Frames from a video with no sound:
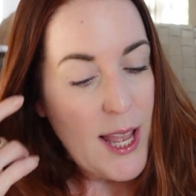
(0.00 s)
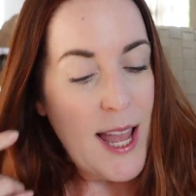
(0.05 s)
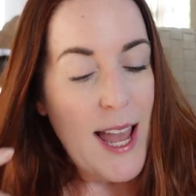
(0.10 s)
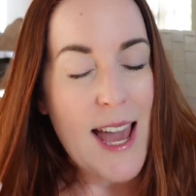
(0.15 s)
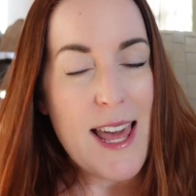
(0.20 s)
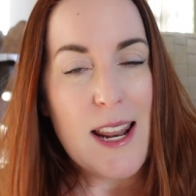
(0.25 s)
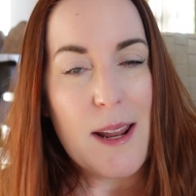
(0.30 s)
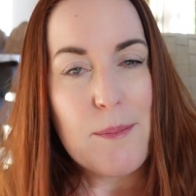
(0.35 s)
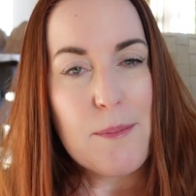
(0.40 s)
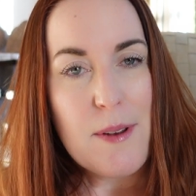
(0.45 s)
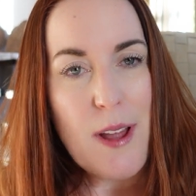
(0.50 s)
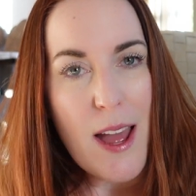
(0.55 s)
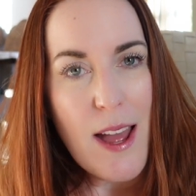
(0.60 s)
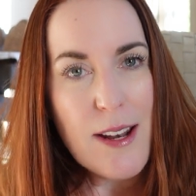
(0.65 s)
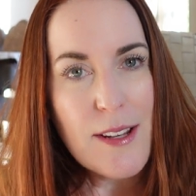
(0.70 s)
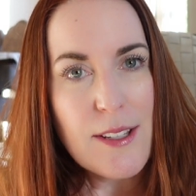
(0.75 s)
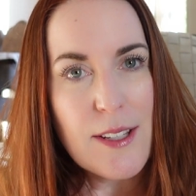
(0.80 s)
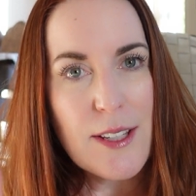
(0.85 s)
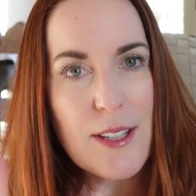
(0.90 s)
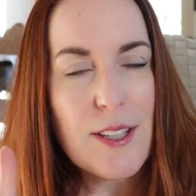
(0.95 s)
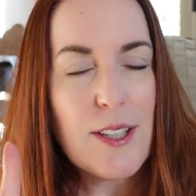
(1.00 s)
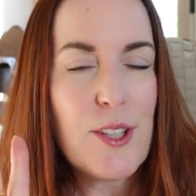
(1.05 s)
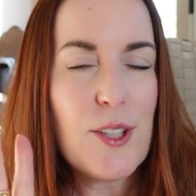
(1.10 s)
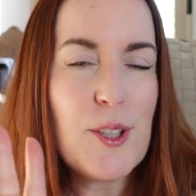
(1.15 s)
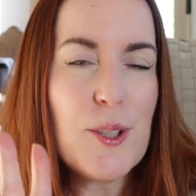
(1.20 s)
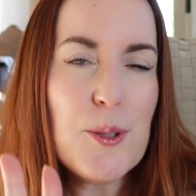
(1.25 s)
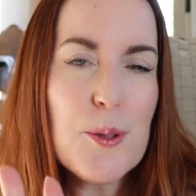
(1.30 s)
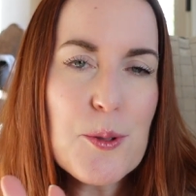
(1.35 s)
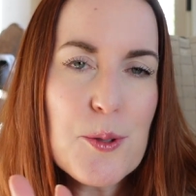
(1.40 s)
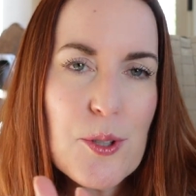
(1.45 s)
And I'm not
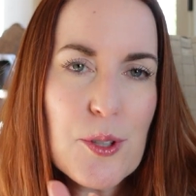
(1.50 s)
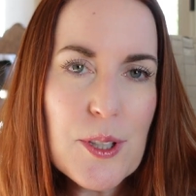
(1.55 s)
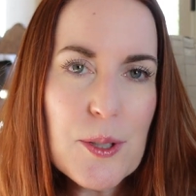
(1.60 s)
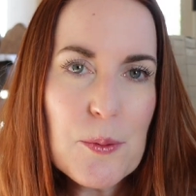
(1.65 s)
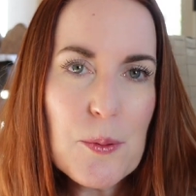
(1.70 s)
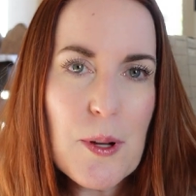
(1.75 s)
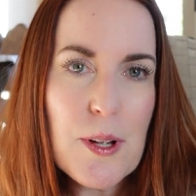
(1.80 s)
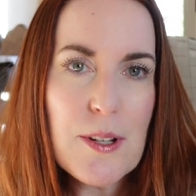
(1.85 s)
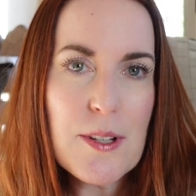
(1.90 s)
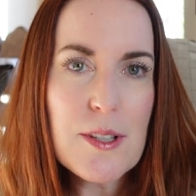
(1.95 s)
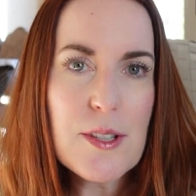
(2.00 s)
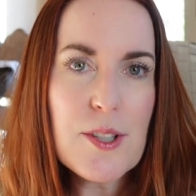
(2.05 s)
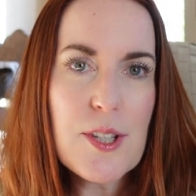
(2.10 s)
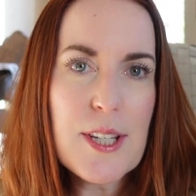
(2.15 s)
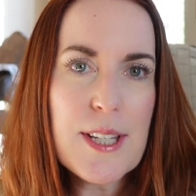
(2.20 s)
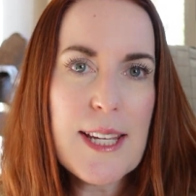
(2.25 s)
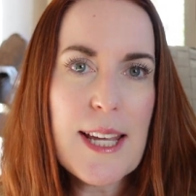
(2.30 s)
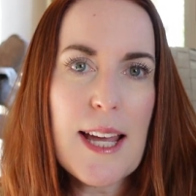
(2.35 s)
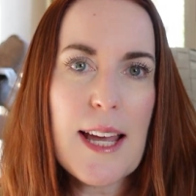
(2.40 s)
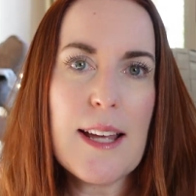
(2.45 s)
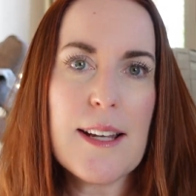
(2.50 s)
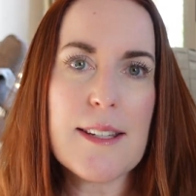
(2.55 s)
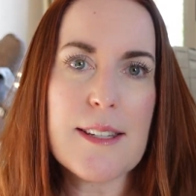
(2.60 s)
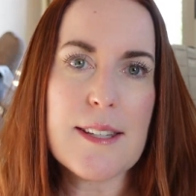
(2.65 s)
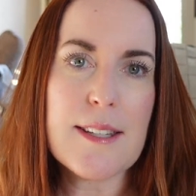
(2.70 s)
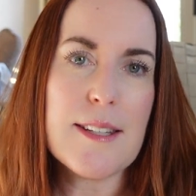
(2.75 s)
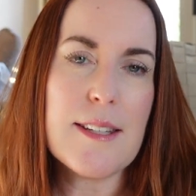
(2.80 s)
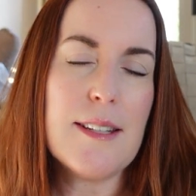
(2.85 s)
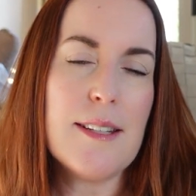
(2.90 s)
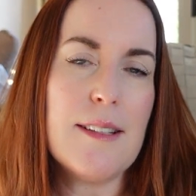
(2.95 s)
usually one to
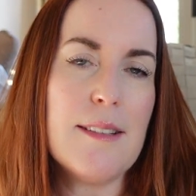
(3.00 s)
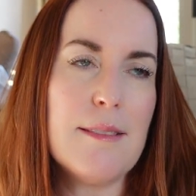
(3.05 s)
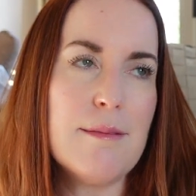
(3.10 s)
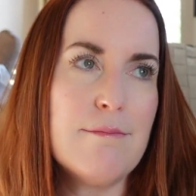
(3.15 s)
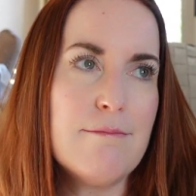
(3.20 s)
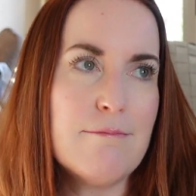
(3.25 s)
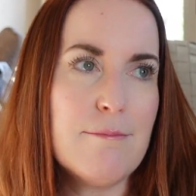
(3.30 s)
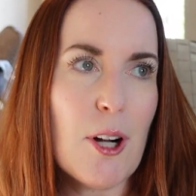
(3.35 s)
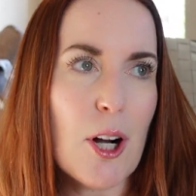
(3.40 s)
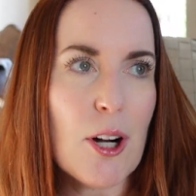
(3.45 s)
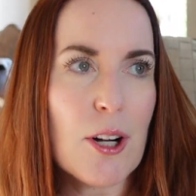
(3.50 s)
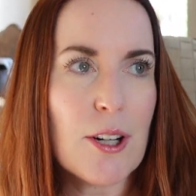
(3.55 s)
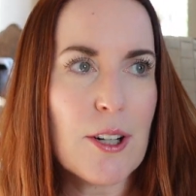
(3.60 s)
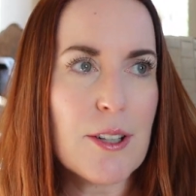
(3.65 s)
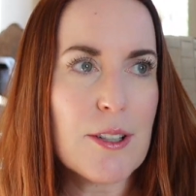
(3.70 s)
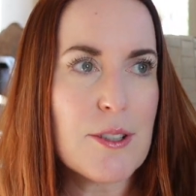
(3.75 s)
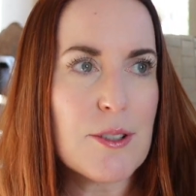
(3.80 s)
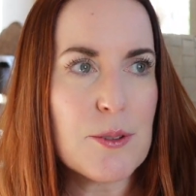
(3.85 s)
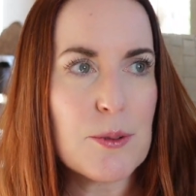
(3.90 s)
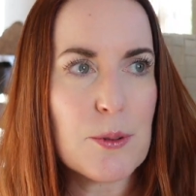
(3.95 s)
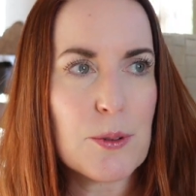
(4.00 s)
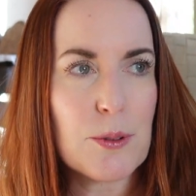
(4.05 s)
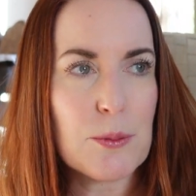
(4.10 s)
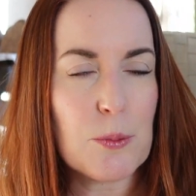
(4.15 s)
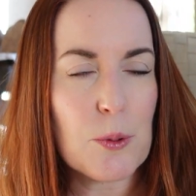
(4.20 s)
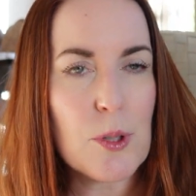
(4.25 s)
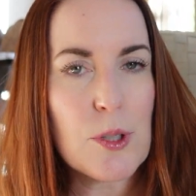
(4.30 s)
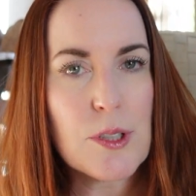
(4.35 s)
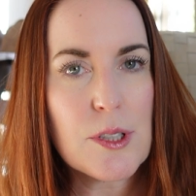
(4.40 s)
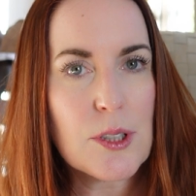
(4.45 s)
get art or
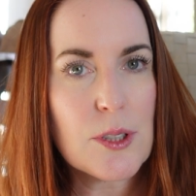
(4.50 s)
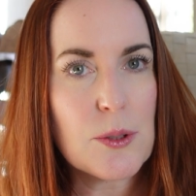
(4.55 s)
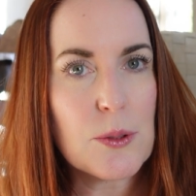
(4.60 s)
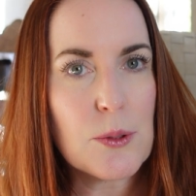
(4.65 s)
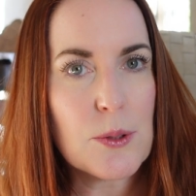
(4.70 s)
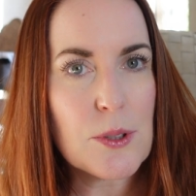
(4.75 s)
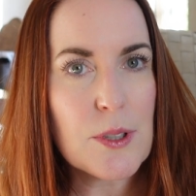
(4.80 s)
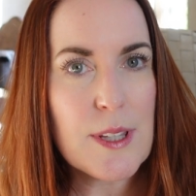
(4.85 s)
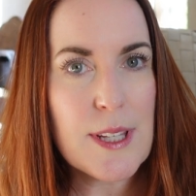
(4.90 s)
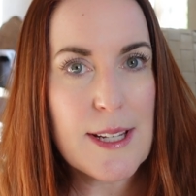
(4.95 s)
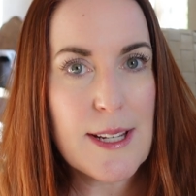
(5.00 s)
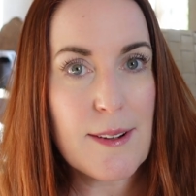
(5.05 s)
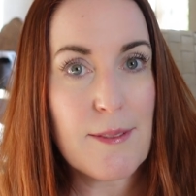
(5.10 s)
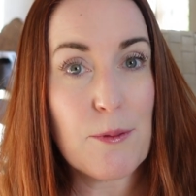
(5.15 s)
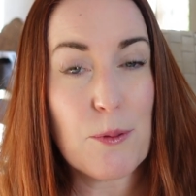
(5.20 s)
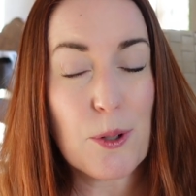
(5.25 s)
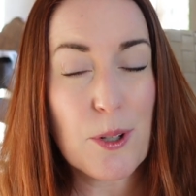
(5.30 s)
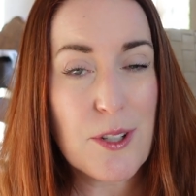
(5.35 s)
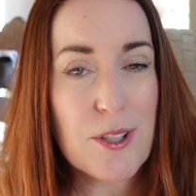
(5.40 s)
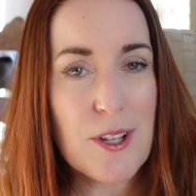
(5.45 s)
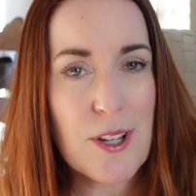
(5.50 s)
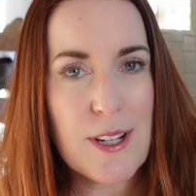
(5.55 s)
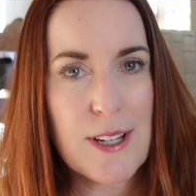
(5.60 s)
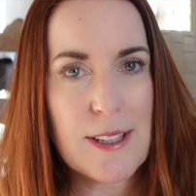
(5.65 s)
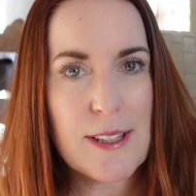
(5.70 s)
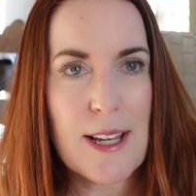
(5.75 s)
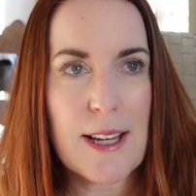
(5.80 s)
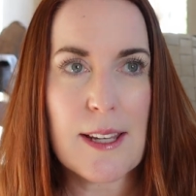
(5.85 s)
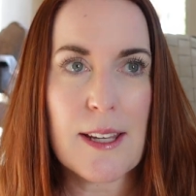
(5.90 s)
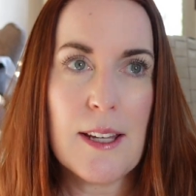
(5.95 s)
wall decor that have words on it
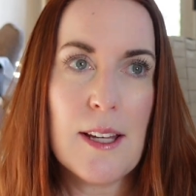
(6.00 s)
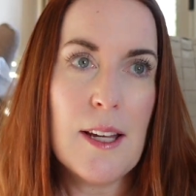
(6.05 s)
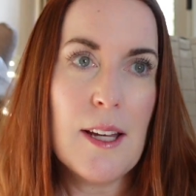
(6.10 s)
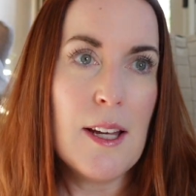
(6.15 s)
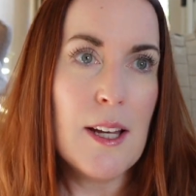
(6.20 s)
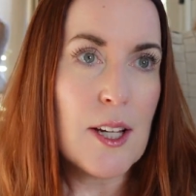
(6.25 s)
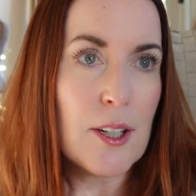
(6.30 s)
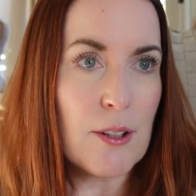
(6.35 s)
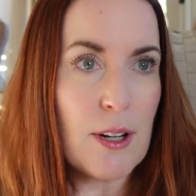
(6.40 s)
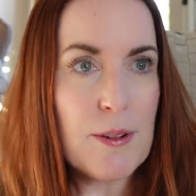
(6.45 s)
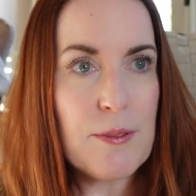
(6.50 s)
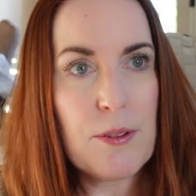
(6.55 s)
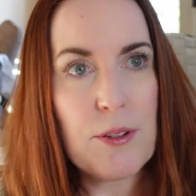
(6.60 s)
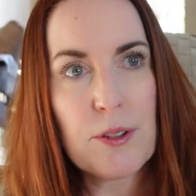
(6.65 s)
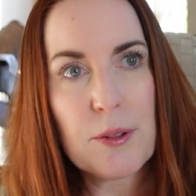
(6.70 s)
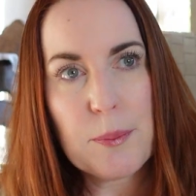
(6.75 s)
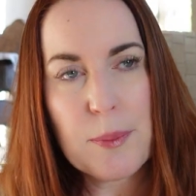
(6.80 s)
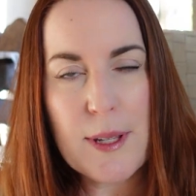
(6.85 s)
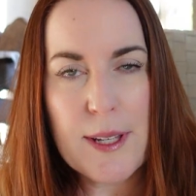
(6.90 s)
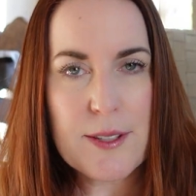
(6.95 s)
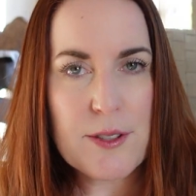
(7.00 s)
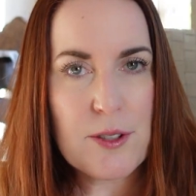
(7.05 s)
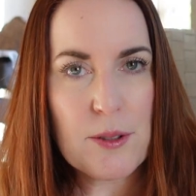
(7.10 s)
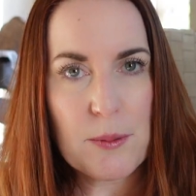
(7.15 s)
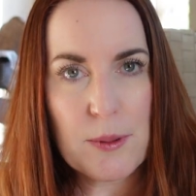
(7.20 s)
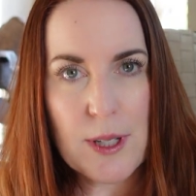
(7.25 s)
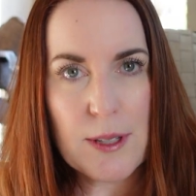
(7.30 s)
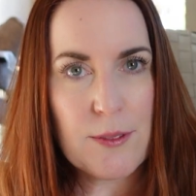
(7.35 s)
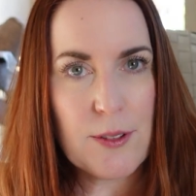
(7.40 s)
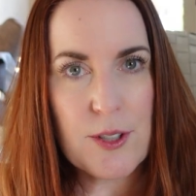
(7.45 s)
like grateful or blessed or
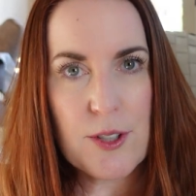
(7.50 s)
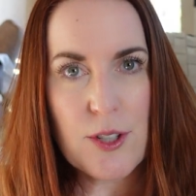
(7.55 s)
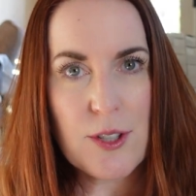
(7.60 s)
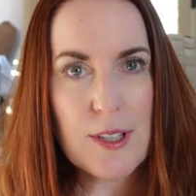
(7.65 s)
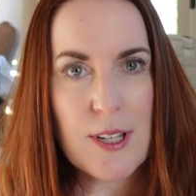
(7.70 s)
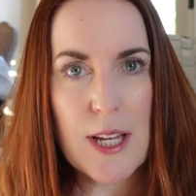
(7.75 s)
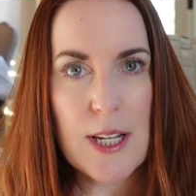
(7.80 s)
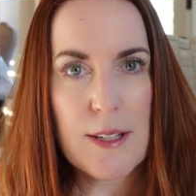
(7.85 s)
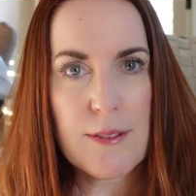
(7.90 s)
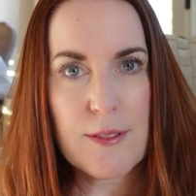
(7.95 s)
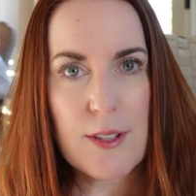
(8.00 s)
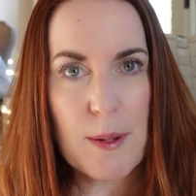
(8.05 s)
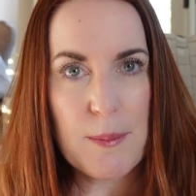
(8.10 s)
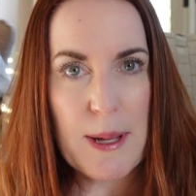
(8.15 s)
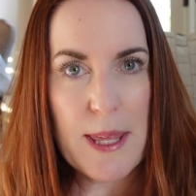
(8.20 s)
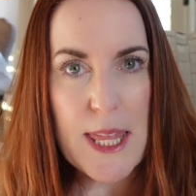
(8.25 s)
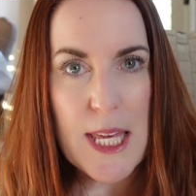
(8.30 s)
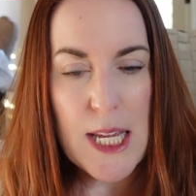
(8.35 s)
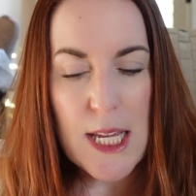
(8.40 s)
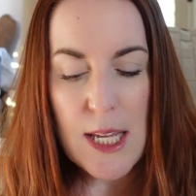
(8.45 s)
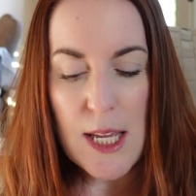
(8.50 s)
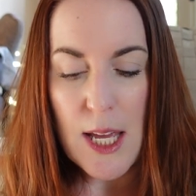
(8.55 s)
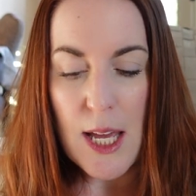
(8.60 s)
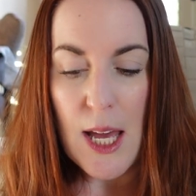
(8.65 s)
whatever. It's just kind of not my thing,